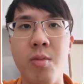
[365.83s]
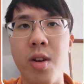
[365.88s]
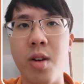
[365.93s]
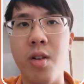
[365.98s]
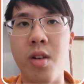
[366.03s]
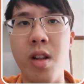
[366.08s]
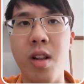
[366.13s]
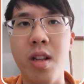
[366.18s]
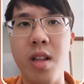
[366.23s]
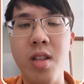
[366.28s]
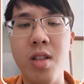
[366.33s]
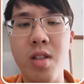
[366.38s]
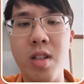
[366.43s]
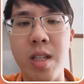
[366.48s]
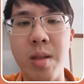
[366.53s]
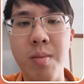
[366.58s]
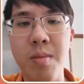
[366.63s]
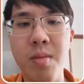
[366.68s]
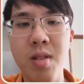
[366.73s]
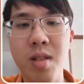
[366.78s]
regulatory
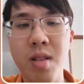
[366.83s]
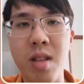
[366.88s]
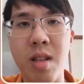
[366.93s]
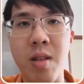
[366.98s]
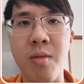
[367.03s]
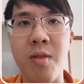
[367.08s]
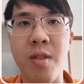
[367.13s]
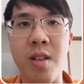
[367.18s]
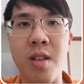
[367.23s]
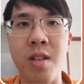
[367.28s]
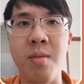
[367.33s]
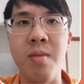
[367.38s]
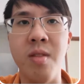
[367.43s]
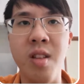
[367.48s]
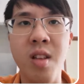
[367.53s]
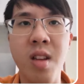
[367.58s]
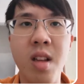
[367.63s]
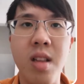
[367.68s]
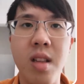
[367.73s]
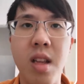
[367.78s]
streams
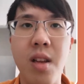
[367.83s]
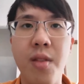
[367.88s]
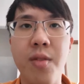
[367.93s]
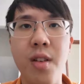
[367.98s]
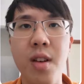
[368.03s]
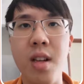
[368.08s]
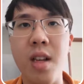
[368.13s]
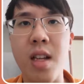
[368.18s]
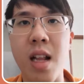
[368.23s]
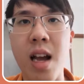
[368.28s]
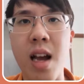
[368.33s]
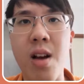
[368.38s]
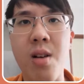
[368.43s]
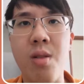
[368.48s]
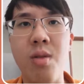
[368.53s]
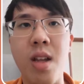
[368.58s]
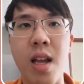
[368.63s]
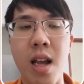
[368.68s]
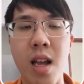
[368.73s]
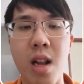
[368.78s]
differ in
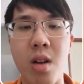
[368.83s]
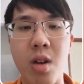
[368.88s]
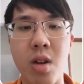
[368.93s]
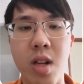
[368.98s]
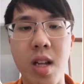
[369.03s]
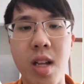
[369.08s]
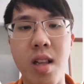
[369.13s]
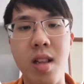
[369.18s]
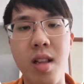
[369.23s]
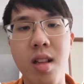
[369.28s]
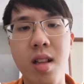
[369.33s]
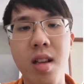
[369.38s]
how they allocate